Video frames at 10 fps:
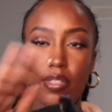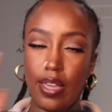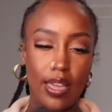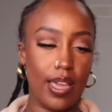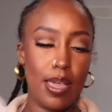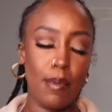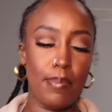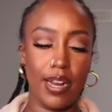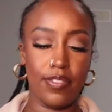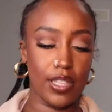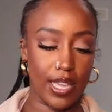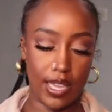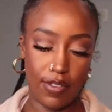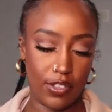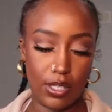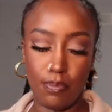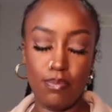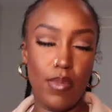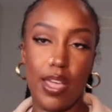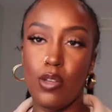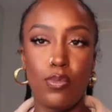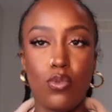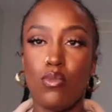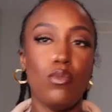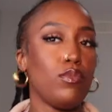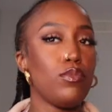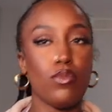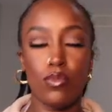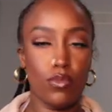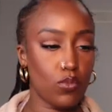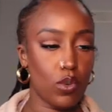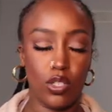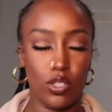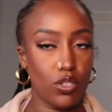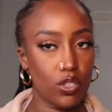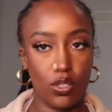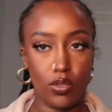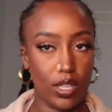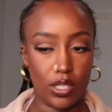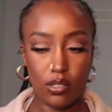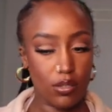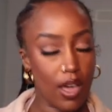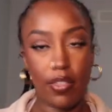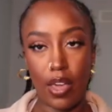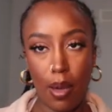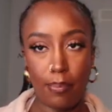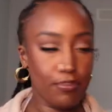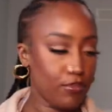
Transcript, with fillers: thing, but I feel like if it's an ankle boot, what else are you gonna do? That's how they come.